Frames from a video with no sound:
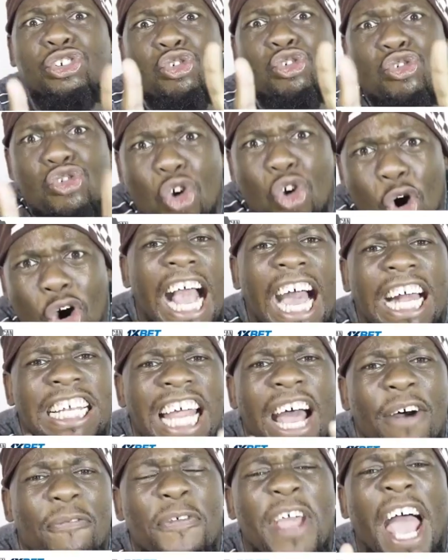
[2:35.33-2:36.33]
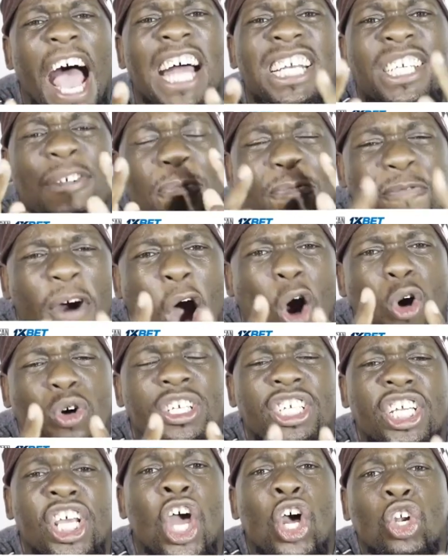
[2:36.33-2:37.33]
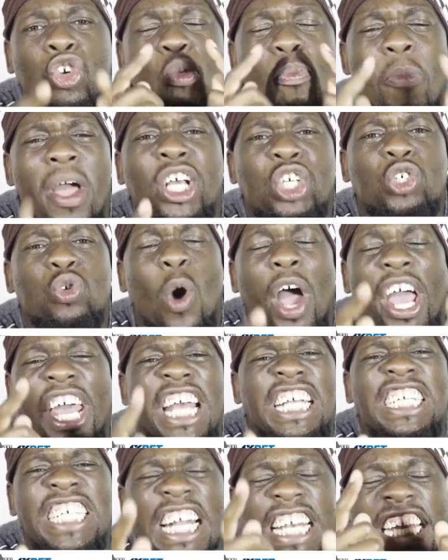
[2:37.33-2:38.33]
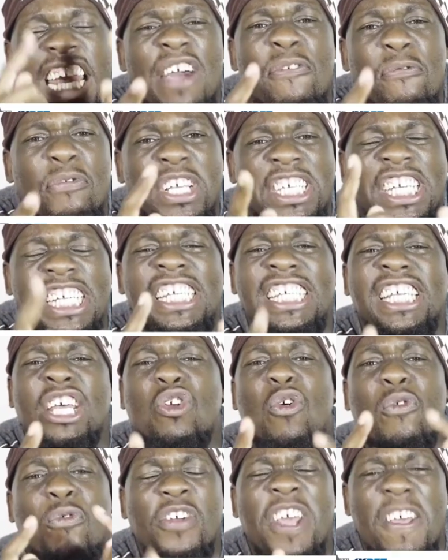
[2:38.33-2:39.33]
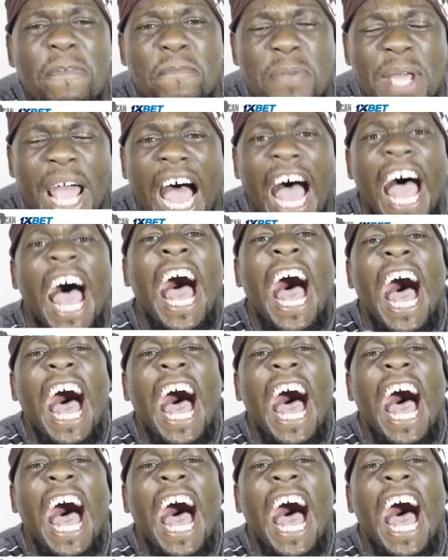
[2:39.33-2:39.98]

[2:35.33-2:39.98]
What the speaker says: you know Gaddafi had vowed to make sure each and every citizen of Libya